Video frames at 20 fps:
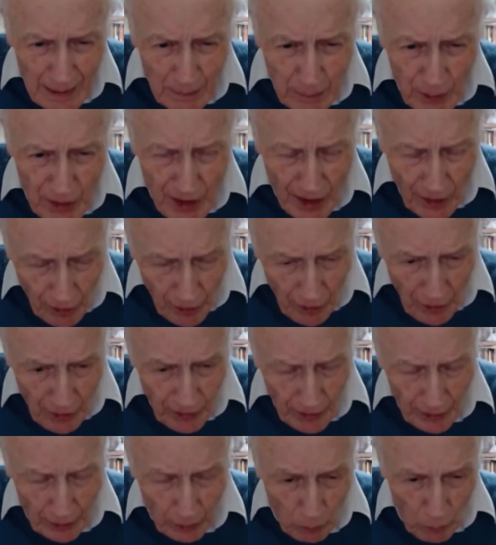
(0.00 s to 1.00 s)
But the other
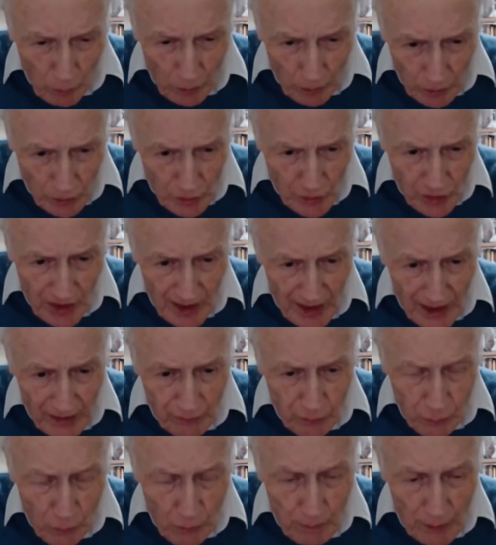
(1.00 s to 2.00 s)
thing was
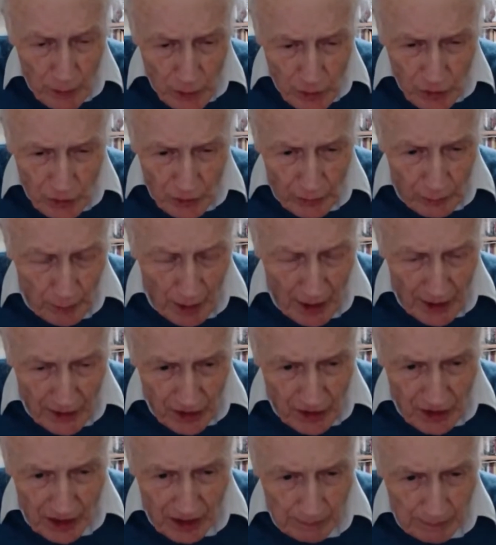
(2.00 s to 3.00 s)
that for most of my
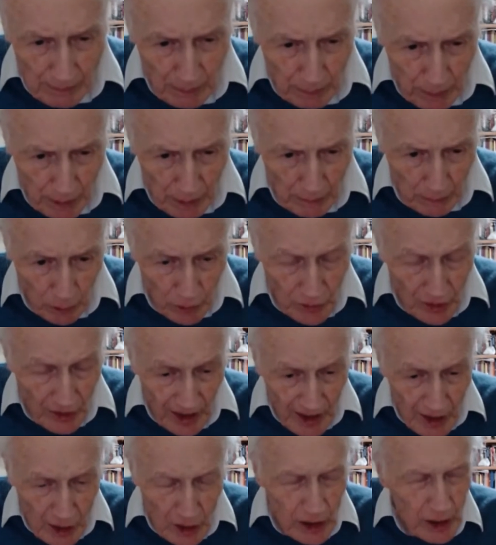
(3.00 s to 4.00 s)
time at Beaumont, and
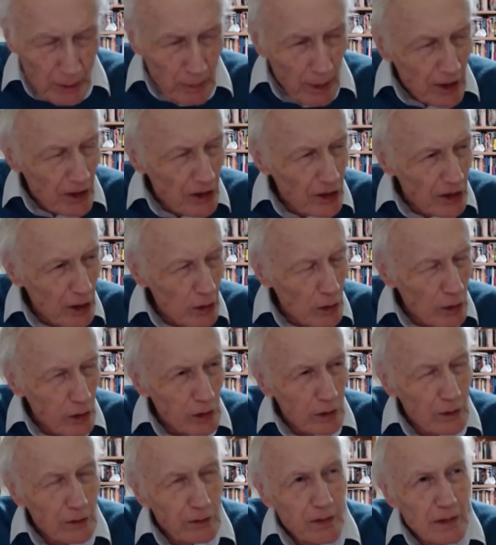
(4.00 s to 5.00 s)
I actually spent a
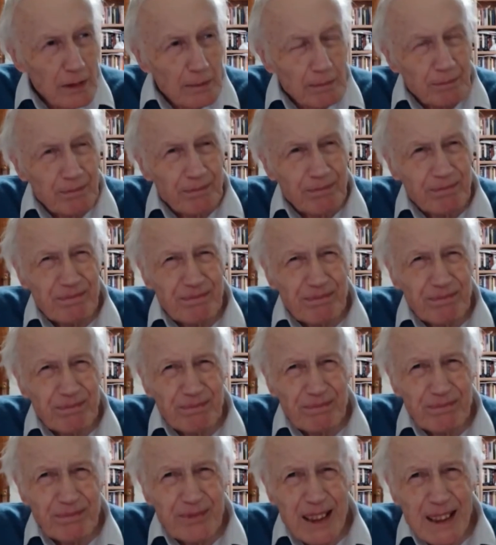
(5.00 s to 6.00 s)
total of
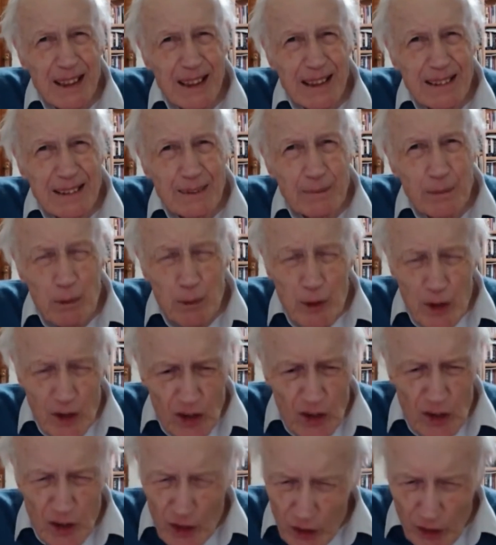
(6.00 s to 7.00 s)
probably
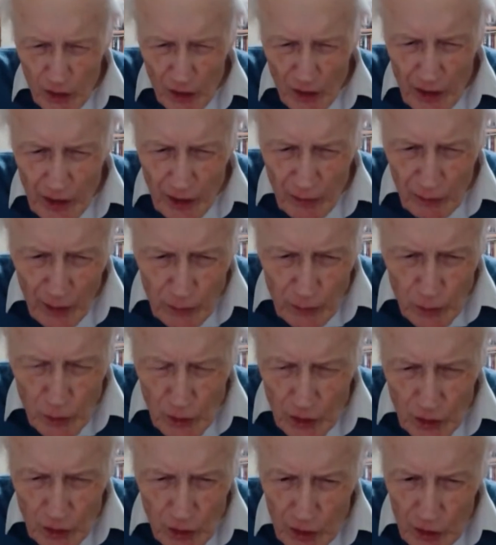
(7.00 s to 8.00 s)
6 years, I think, 5 or
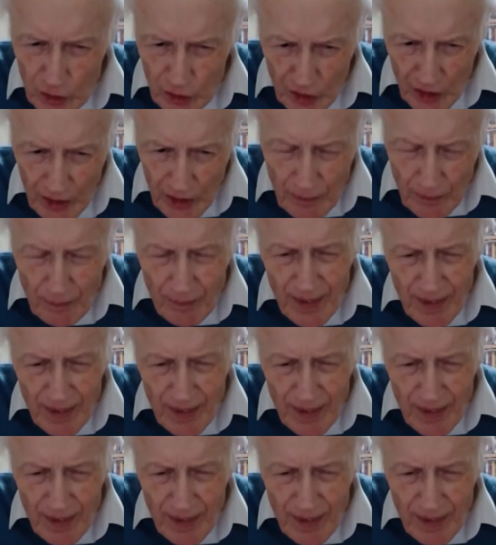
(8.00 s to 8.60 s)
6 years there.